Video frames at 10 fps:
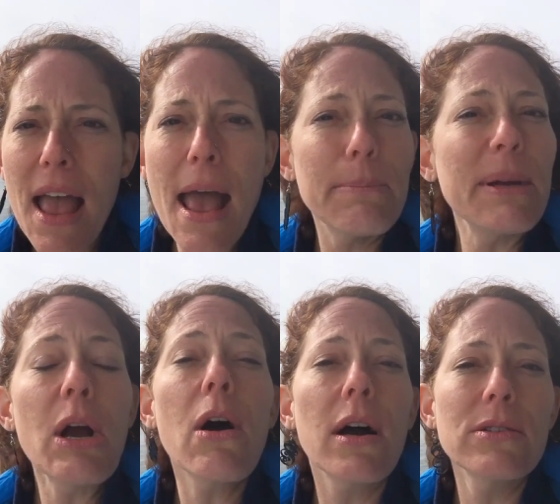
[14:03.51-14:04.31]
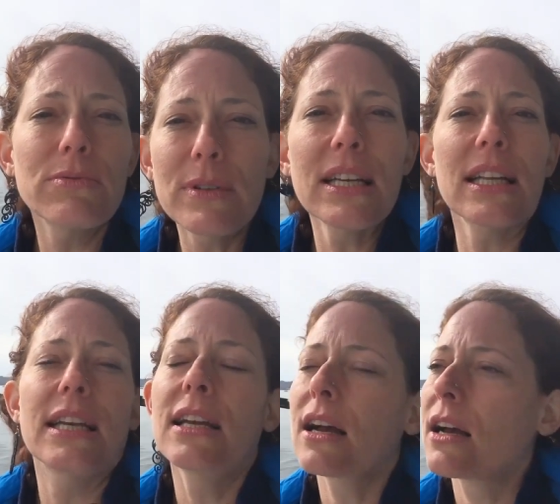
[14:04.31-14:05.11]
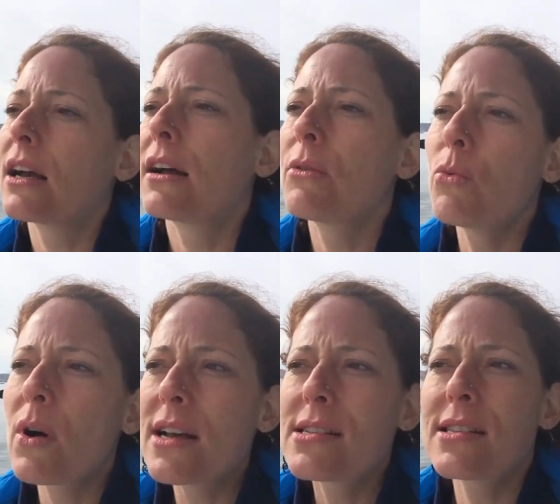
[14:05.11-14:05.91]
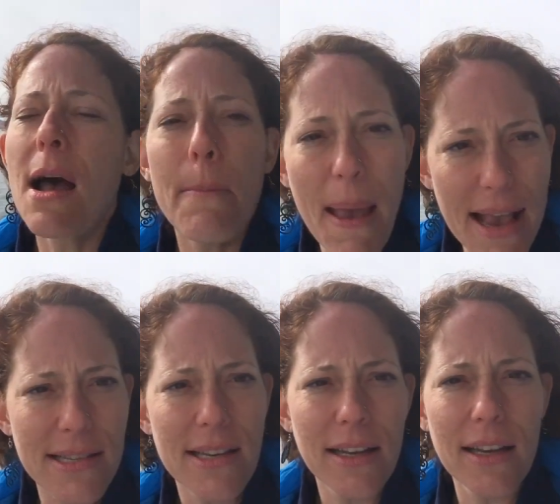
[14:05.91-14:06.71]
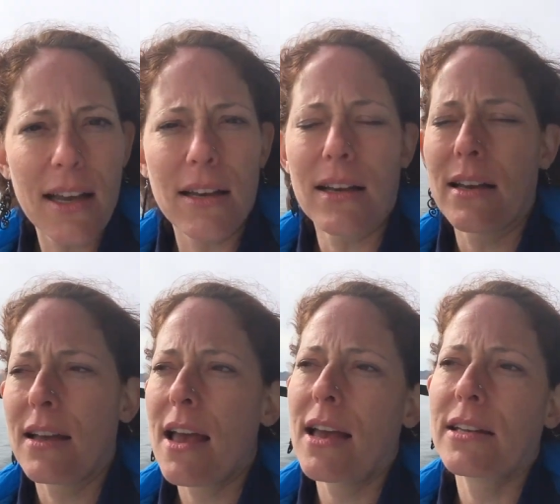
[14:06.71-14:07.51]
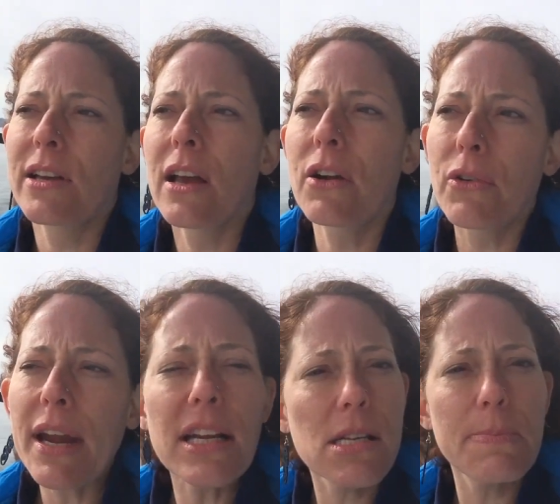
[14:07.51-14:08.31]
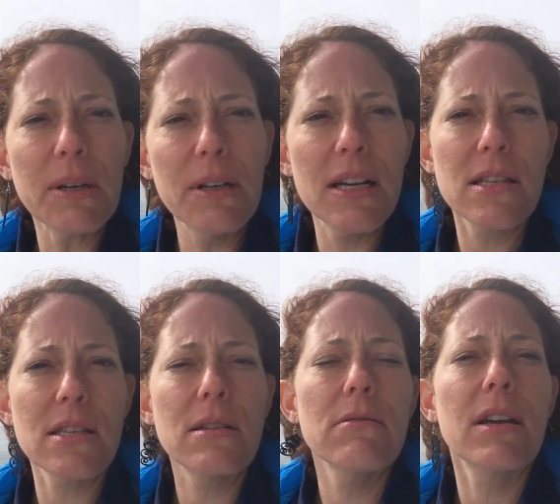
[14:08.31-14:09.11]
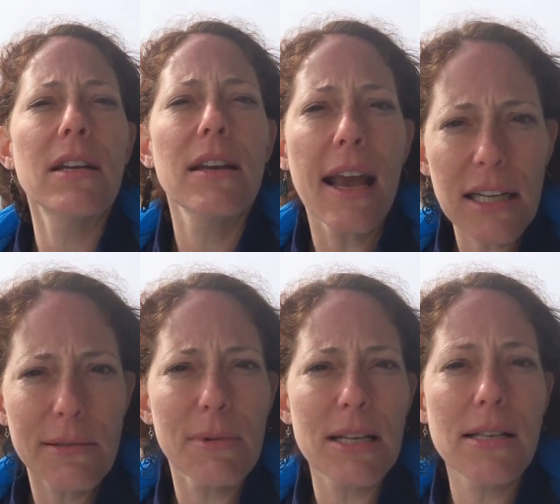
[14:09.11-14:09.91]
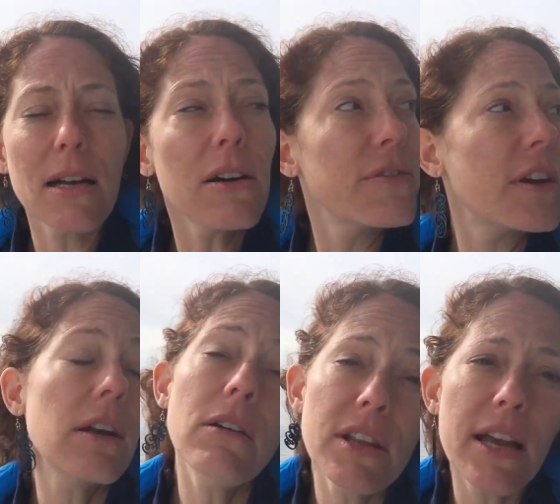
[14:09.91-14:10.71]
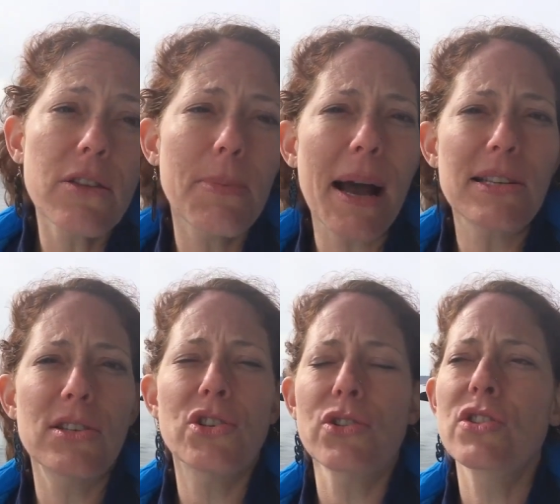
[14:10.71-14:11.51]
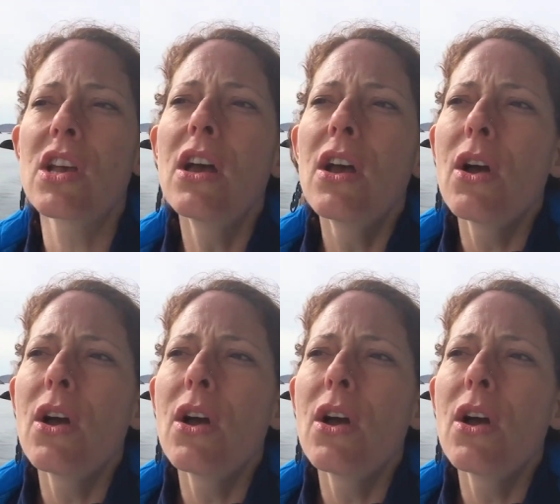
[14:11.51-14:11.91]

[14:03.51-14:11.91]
and beyond really uh, was amazing uh, and a great experience to connect myself and all the other passengers